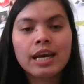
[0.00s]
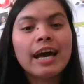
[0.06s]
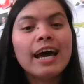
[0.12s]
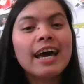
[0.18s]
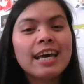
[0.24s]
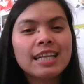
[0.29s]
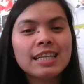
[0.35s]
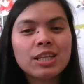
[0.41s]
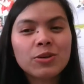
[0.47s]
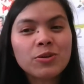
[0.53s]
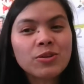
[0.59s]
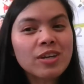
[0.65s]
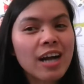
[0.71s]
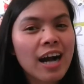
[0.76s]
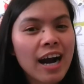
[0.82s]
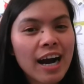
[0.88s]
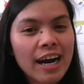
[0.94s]
Hello
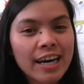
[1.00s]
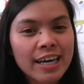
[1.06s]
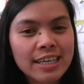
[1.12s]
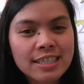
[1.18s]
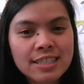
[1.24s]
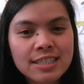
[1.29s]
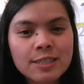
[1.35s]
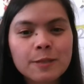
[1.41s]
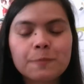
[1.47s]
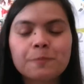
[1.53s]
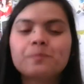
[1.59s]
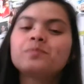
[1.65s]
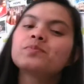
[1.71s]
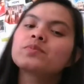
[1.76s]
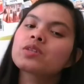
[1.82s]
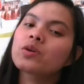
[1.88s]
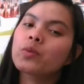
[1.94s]
guys,
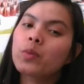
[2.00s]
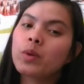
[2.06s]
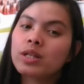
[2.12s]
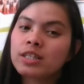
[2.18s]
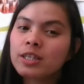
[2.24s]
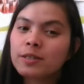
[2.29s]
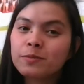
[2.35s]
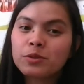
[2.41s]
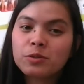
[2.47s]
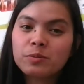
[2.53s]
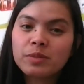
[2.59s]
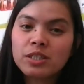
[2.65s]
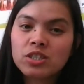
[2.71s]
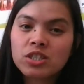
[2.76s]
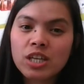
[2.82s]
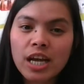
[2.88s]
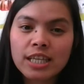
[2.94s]
welcome to my
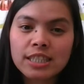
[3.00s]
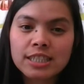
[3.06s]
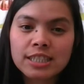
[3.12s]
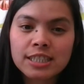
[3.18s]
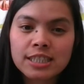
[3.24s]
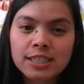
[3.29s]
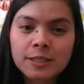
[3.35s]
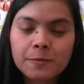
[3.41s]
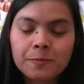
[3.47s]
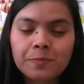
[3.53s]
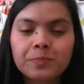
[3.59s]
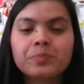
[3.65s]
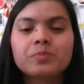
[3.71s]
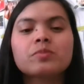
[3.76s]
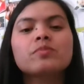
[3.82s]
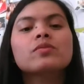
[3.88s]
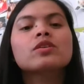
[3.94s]
channel.
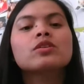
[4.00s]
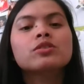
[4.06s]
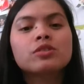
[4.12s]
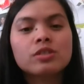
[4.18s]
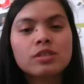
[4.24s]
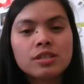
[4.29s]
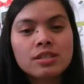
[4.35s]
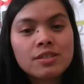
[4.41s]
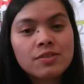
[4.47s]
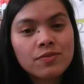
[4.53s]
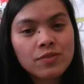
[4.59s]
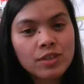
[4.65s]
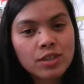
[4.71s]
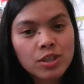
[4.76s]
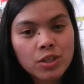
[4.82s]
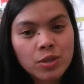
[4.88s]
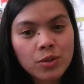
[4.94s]
To this
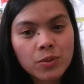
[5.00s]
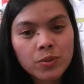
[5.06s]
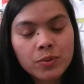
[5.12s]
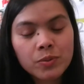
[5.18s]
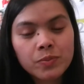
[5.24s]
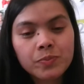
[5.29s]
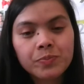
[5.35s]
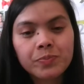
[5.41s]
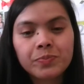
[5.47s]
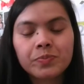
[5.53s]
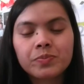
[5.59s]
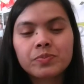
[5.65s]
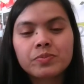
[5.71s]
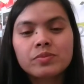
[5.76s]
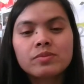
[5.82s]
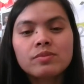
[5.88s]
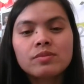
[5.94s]
video,
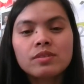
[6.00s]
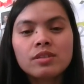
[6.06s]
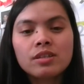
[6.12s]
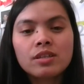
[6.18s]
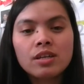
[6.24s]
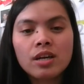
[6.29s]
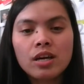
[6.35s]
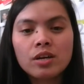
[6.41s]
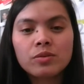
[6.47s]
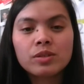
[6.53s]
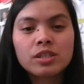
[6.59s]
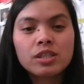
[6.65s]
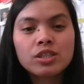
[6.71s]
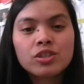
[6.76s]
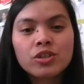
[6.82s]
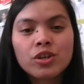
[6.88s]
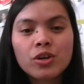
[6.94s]
I want to
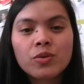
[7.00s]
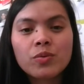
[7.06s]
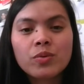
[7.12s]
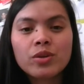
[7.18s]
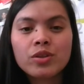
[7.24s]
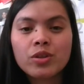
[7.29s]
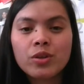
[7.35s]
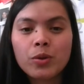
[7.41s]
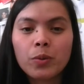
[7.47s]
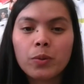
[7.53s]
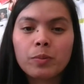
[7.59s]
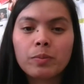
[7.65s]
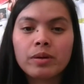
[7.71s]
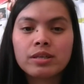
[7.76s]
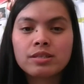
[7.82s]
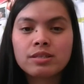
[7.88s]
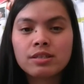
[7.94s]
share with you
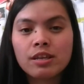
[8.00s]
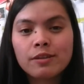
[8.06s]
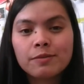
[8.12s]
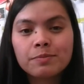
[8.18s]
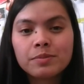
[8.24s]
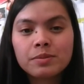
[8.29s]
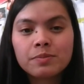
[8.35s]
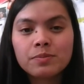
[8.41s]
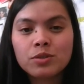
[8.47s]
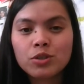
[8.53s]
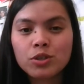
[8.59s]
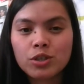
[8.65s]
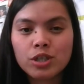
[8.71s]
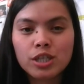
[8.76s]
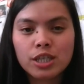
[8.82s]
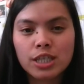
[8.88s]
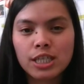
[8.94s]
my Celpip
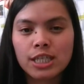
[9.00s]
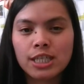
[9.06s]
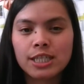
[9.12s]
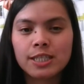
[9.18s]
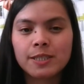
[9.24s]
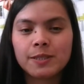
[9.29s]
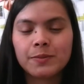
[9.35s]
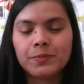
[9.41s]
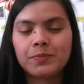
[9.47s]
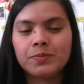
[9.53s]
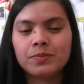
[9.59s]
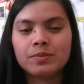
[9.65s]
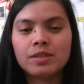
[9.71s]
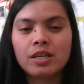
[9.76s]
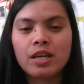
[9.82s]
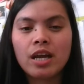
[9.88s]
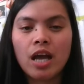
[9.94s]
journey.
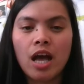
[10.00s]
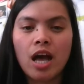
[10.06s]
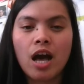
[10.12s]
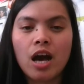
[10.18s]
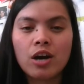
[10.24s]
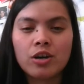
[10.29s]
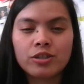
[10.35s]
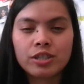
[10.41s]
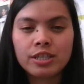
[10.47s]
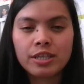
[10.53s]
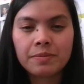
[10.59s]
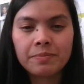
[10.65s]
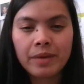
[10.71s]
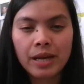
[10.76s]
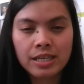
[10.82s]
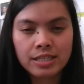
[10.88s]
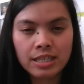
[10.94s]
How did I
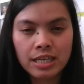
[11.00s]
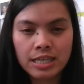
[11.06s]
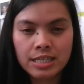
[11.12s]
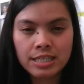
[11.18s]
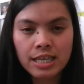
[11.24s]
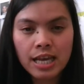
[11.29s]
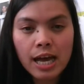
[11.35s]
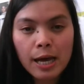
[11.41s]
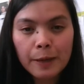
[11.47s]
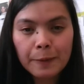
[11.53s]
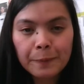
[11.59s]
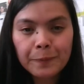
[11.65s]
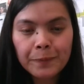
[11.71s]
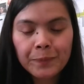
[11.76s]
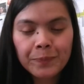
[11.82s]
pass the exam?